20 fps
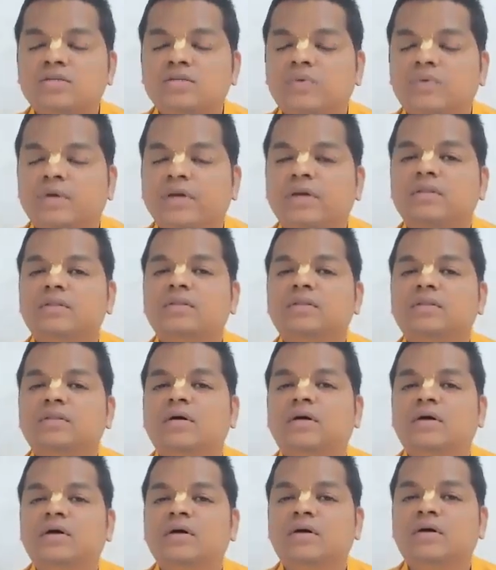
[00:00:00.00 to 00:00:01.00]
That's why
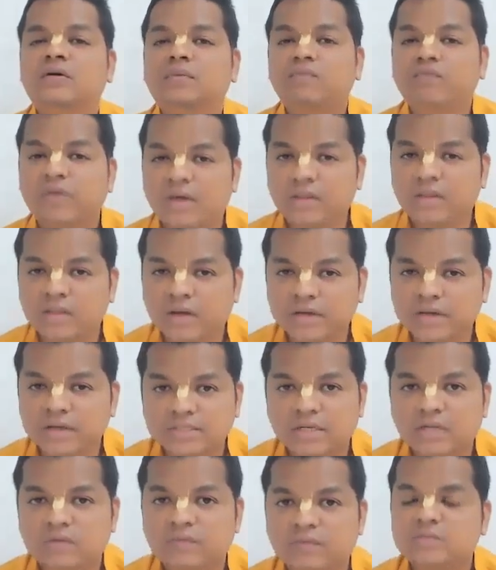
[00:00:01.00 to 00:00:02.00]
the Veda
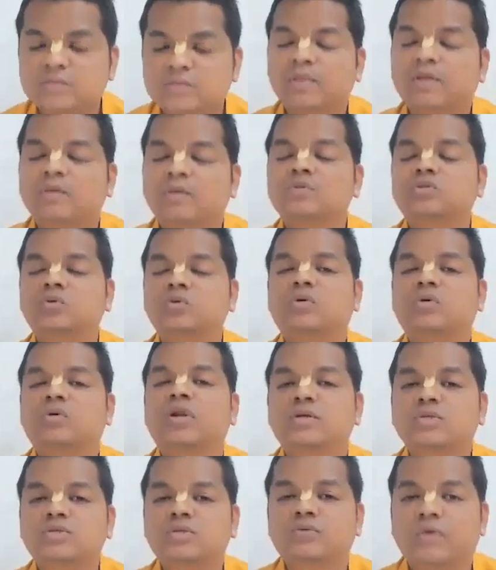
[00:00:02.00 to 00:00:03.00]
itself has become
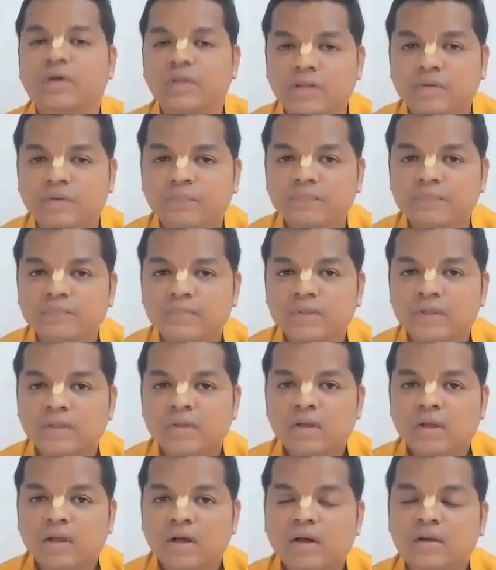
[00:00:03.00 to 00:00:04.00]
Shukla Yajurveda.
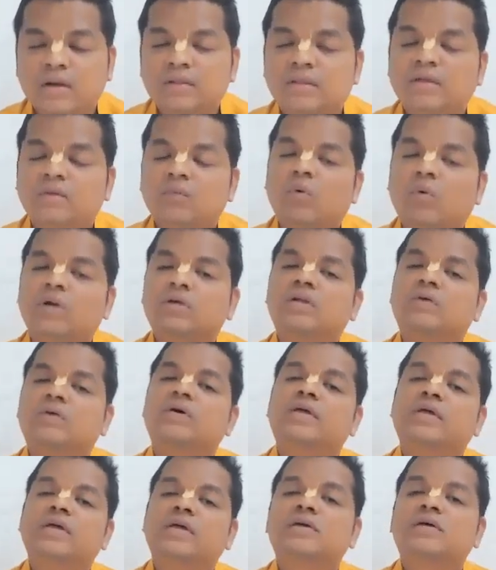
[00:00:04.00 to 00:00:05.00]
And then
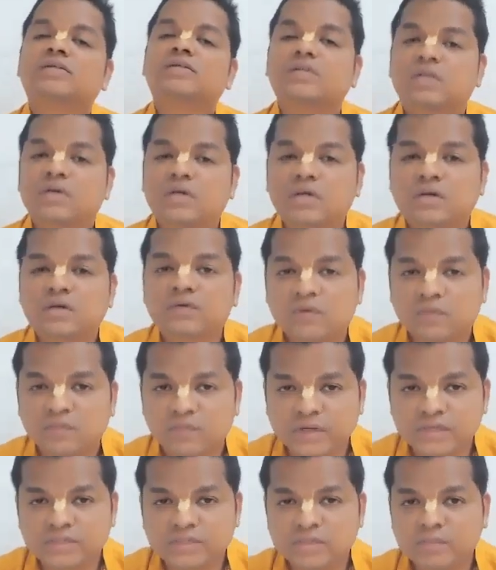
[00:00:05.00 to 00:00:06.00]
whatever he has learned
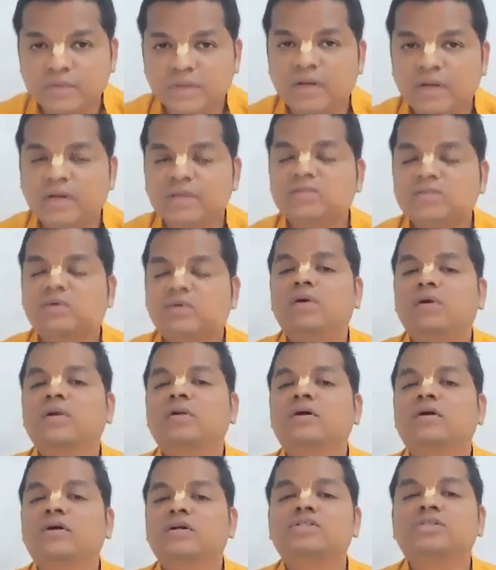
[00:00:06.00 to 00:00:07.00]
from Vaishampayana is
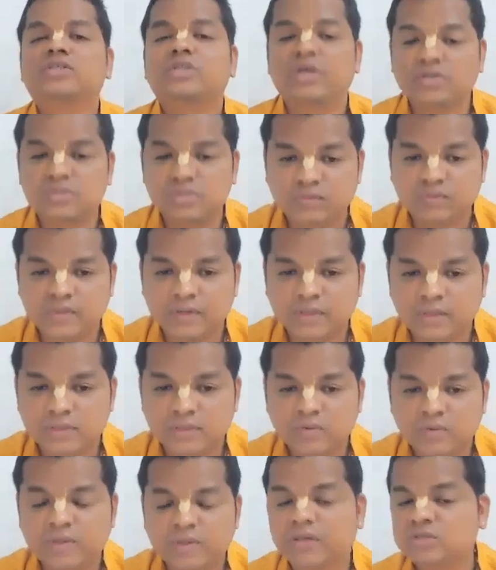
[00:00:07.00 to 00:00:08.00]
called Krishna
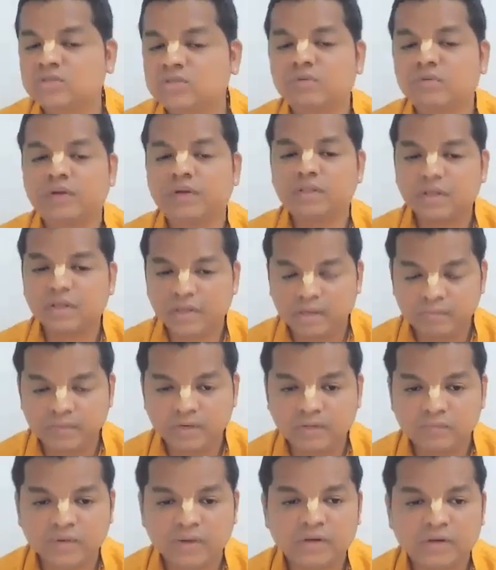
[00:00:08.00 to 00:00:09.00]
Yajurveda. So Yajurveda can
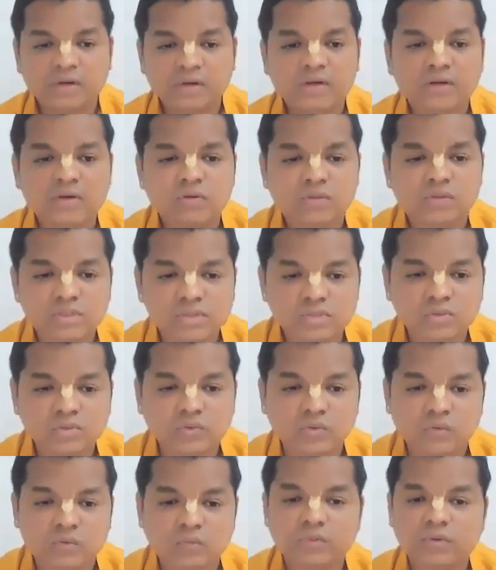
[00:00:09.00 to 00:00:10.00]
be divided into this
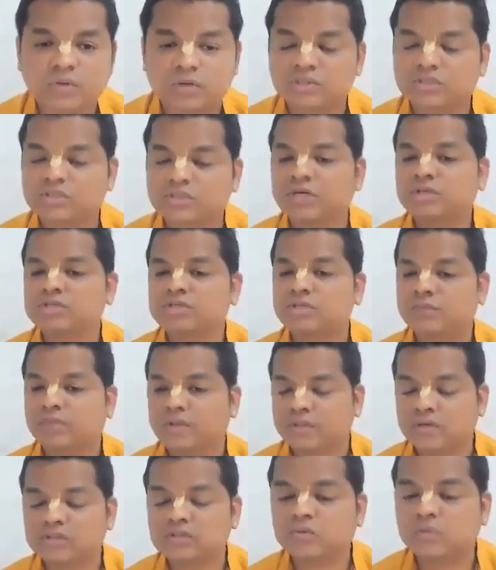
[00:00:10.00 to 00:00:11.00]
two, Krishna
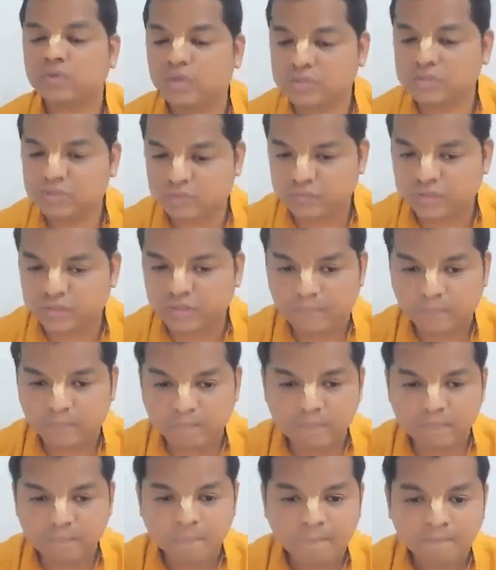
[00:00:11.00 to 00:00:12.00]
Yajurveda and Shukla Yajurveda.
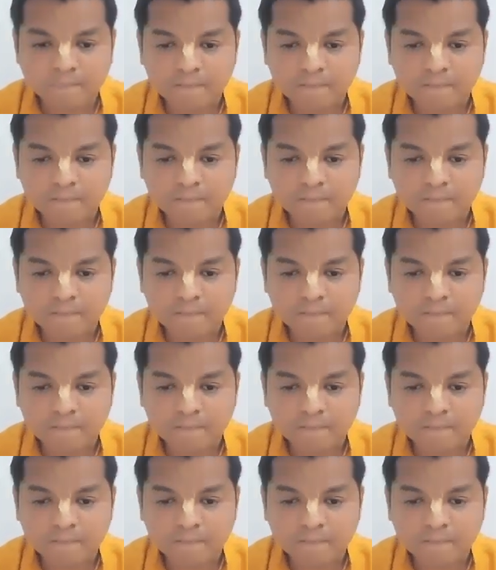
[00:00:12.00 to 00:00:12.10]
